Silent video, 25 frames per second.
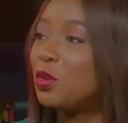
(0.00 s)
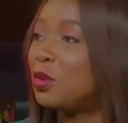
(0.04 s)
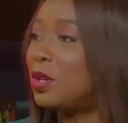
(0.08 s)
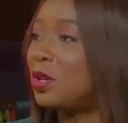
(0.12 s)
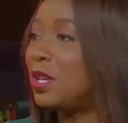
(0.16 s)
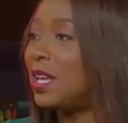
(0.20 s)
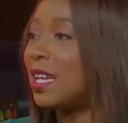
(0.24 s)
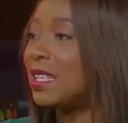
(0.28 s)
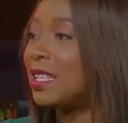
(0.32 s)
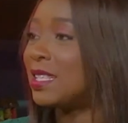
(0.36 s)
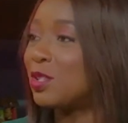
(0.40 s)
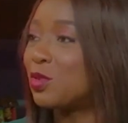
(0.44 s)

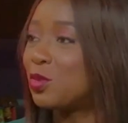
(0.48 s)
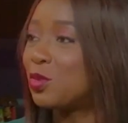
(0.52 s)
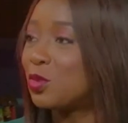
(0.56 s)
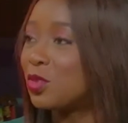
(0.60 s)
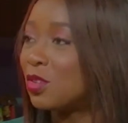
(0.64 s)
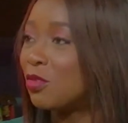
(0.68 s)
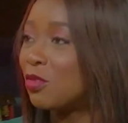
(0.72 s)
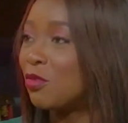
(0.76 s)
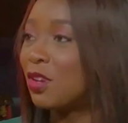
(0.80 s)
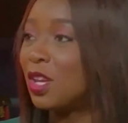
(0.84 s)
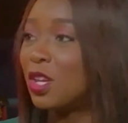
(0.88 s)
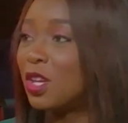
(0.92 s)
get into
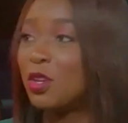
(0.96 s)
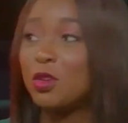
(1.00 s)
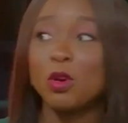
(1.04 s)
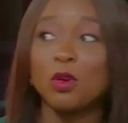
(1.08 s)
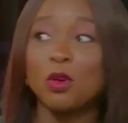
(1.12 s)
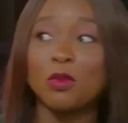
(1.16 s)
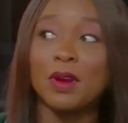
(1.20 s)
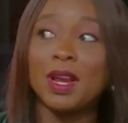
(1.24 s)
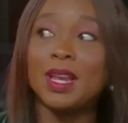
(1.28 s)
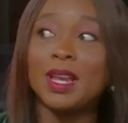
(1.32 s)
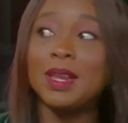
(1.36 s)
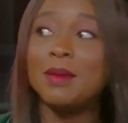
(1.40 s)
the ring,
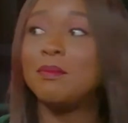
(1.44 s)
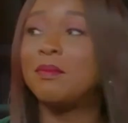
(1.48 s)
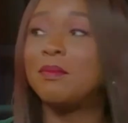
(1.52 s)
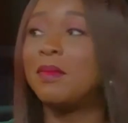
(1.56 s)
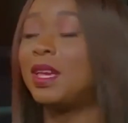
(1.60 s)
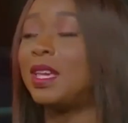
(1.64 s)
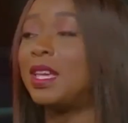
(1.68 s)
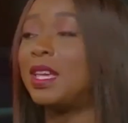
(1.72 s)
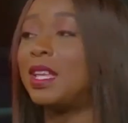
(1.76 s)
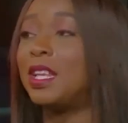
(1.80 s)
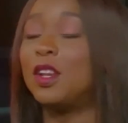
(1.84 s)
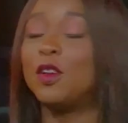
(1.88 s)
you're already
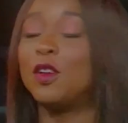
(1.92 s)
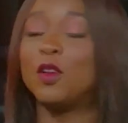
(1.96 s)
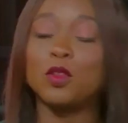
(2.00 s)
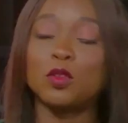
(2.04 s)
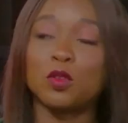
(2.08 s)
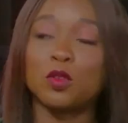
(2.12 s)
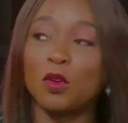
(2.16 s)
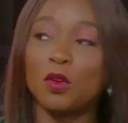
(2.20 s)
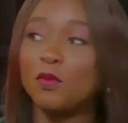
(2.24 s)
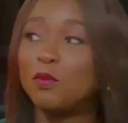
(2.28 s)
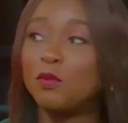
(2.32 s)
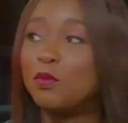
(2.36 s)
making a
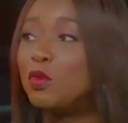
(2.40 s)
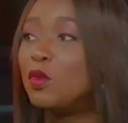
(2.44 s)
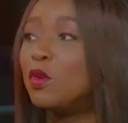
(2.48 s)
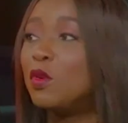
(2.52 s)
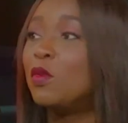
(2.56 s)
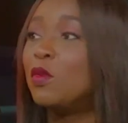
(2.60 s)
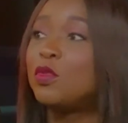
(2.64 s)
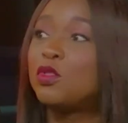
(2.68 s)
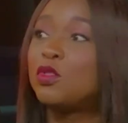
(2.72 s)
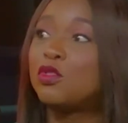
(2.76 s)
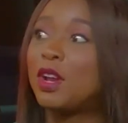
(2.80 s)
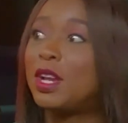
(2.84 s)
lot of
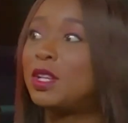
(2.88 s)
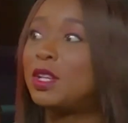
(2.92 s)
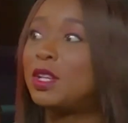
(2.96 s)
moves, trying